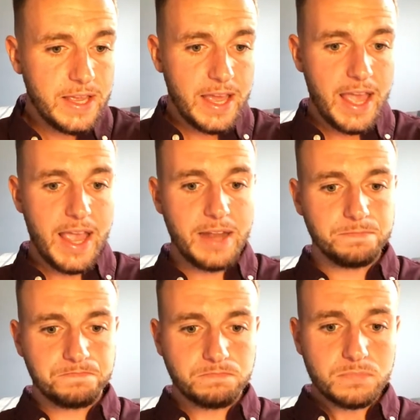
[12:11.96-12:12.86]

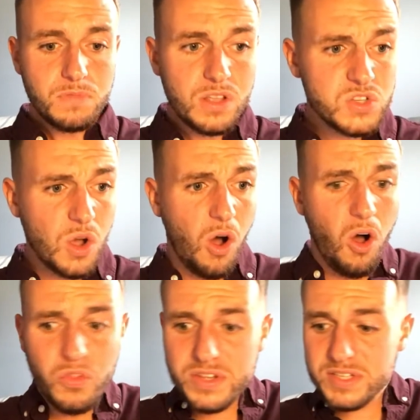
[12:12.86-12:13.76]
And so
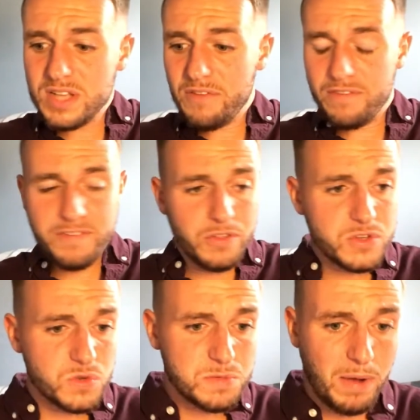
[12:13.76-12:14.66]
all this stuff, I feel
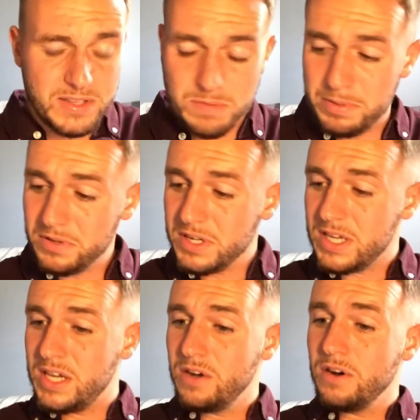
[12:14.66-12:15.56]
this responsibility
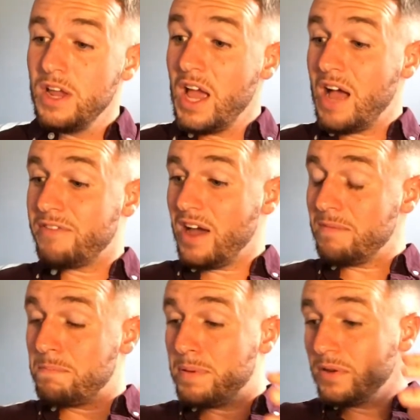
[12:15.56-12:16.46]
here. I've got
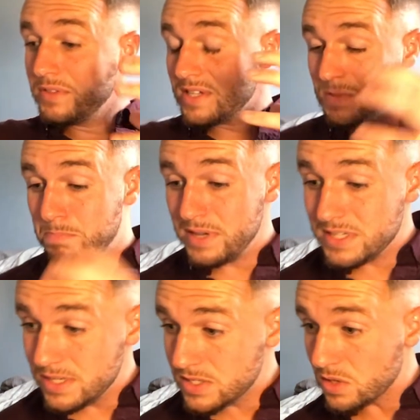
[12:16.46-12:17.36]
to build this
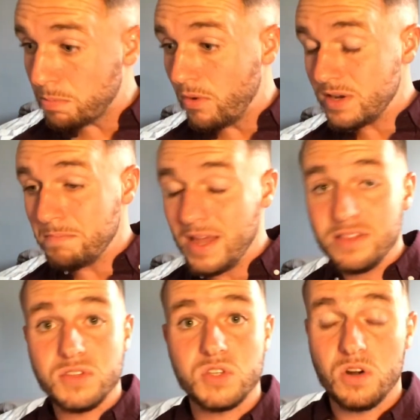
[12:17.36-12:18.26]
business to the point to make
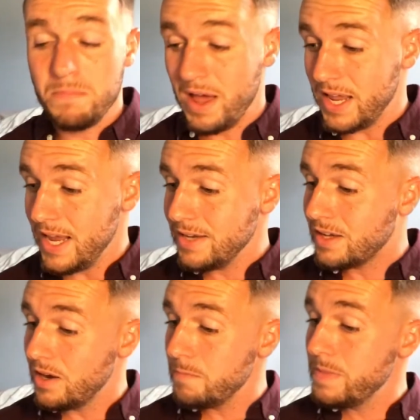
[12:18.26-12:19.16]
this certain amount of
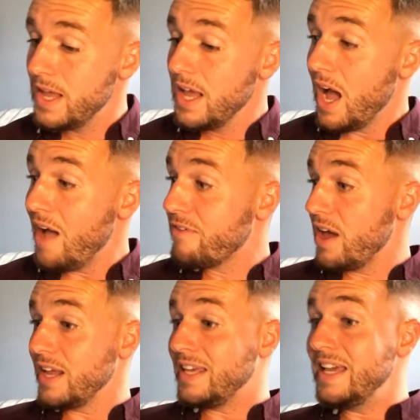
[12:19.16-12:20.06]
income. I've got
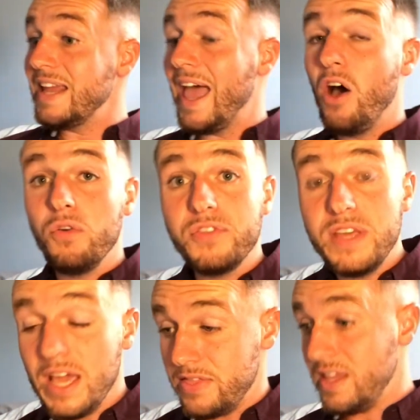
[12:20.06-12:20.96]
to get
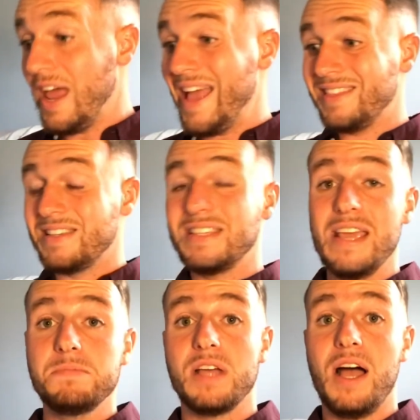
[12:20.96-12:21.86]
healthy. And then at the
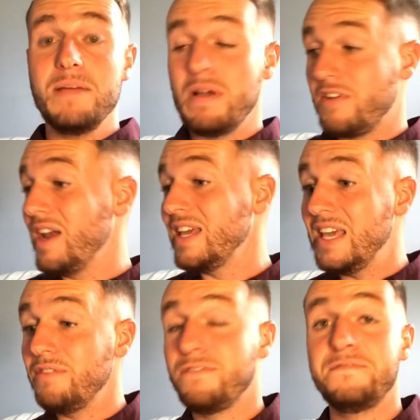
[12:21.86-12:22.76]
same time, I've got to
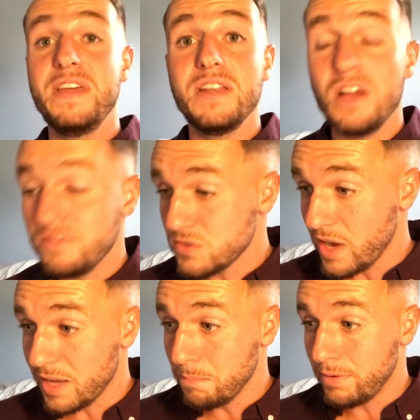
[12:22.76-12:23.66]
get fit enough so I
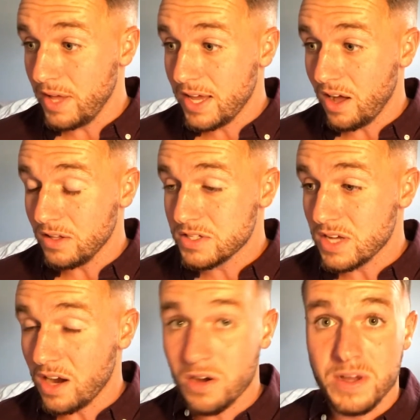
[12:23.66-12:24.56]
can play college
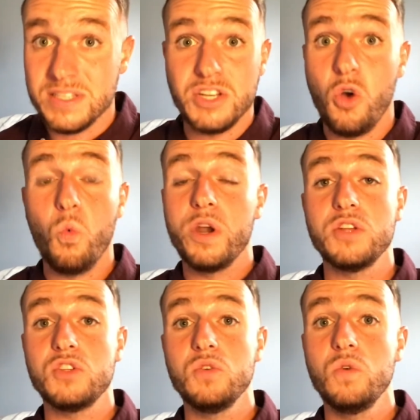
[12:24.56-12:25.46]
soccer because I don't want to
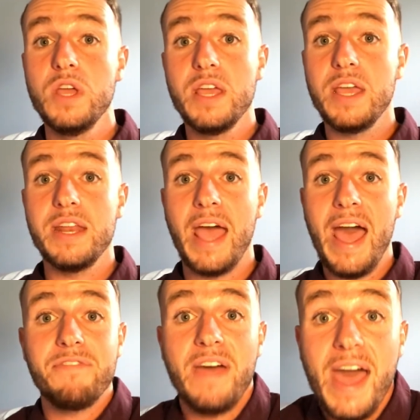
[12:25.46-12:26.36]
do it
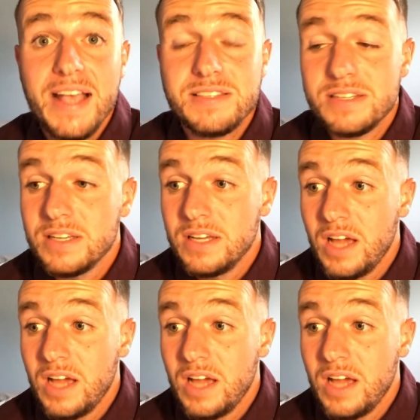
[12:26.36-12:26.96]
half-assed.